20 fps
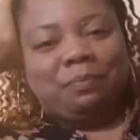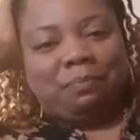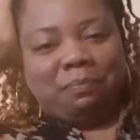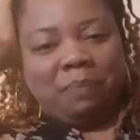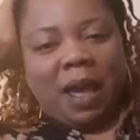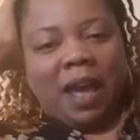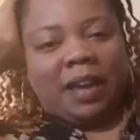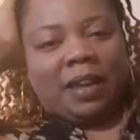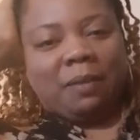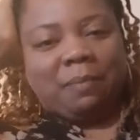
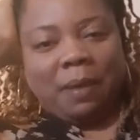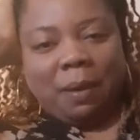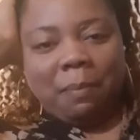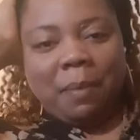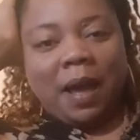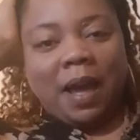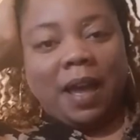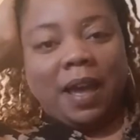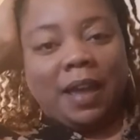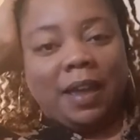back in my
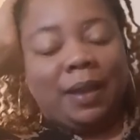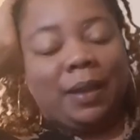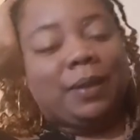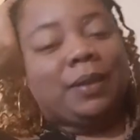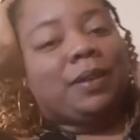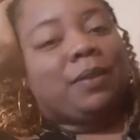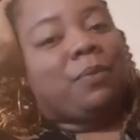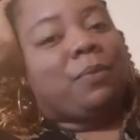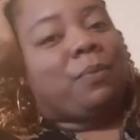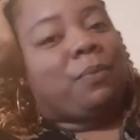
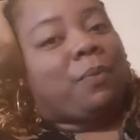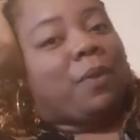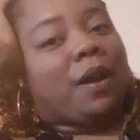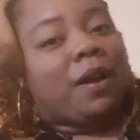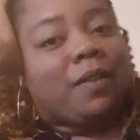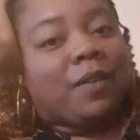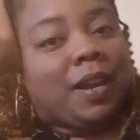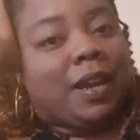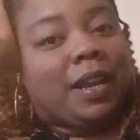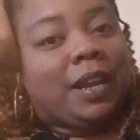mind,
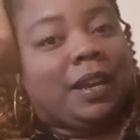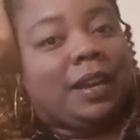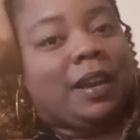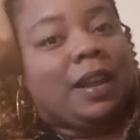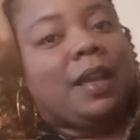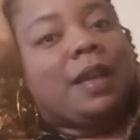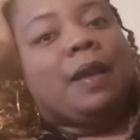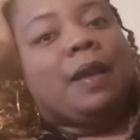worried